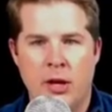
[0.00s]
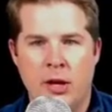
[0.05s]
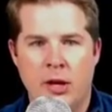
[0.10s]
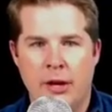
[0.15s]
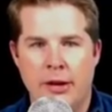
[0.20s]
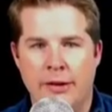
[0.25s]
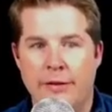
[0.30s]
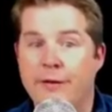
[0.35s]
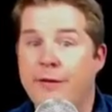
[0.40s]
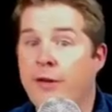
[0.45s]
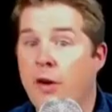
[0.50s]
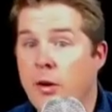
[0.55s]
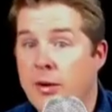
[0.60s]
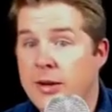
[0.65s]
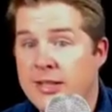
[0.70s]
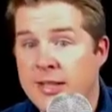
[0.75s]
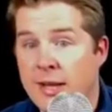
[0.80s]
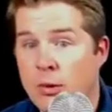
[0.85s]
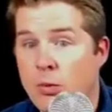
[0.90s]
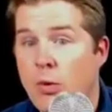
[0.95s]
going to
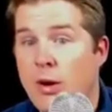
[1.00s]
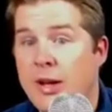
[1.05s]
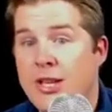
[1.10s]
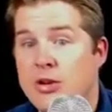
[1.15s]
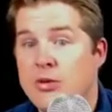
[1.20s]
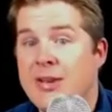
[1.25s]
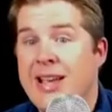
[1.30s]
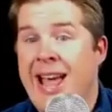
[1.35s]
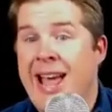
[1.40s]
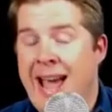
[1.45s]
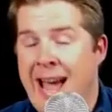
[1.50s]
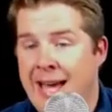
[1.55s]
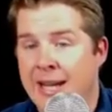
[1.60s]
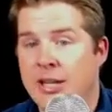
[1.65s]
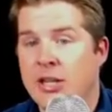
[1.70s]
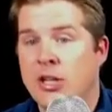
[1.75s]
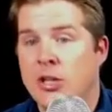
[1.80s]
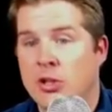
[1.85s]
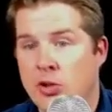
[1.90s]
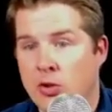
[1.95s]
focus on what you can
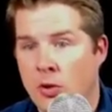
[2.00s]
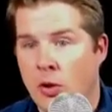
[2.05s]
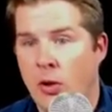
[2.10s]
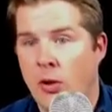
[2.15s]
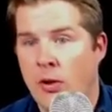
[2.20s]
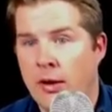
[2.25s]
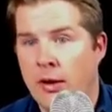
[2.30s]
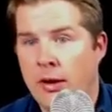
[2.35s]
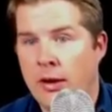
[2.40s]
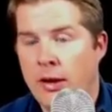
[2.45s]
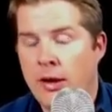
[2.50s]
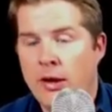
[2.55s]
control.